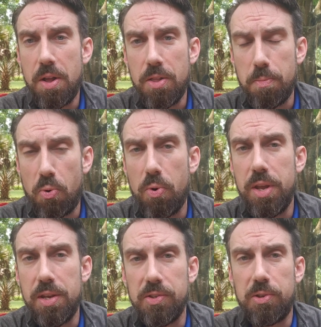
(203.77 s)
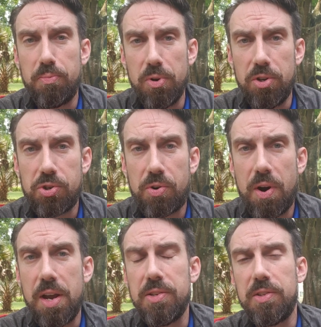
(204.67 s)
the point is to preach
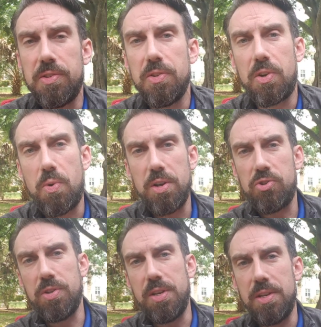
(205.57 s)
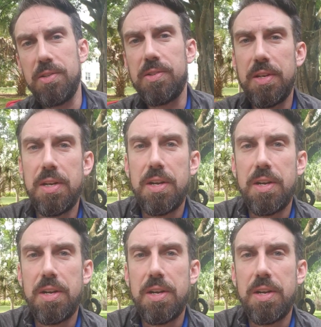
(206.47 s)
Christ. And so the question is,